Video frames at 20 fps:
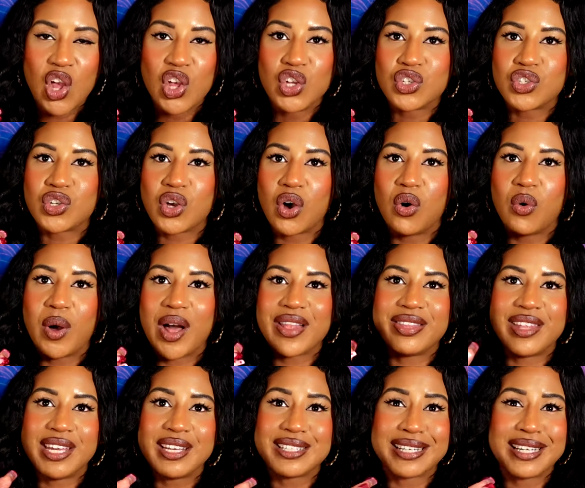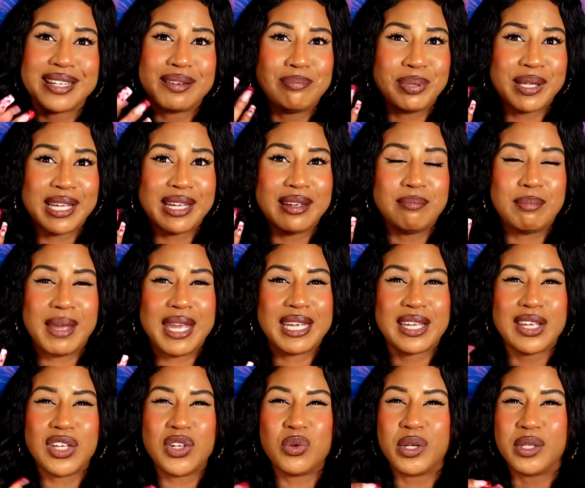So this could be
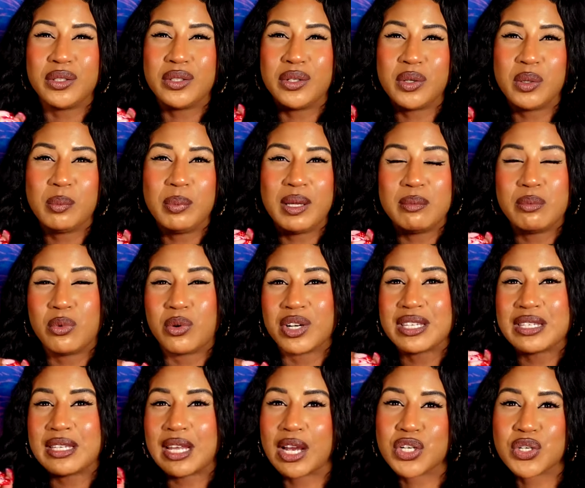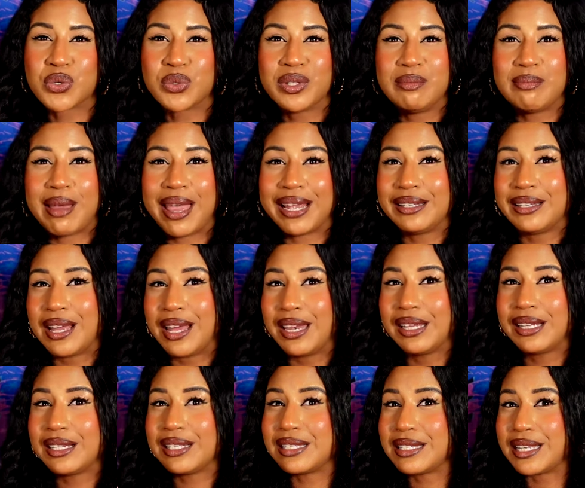making you a little bit more sexually
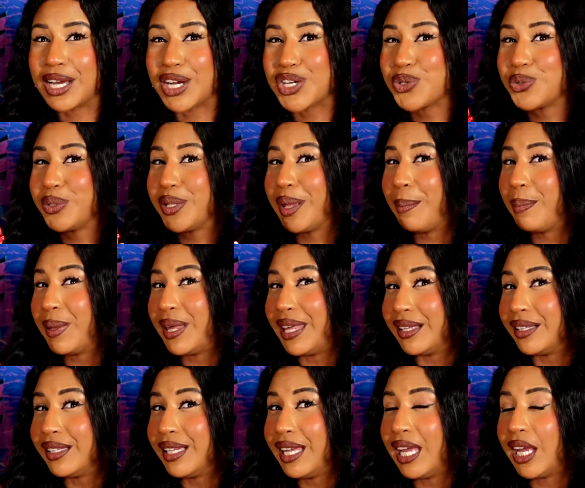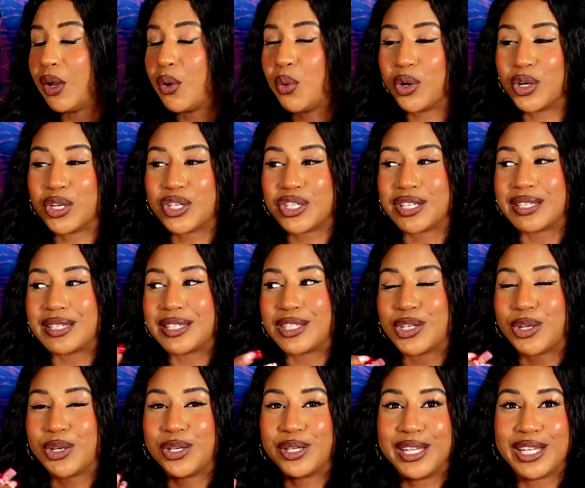magnetic and sexually appealing or just
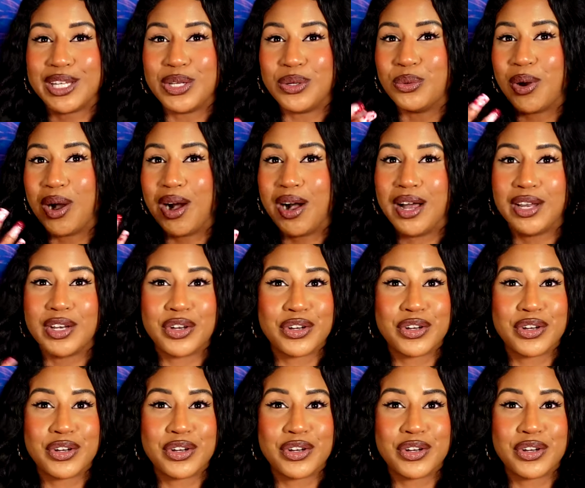turning you on.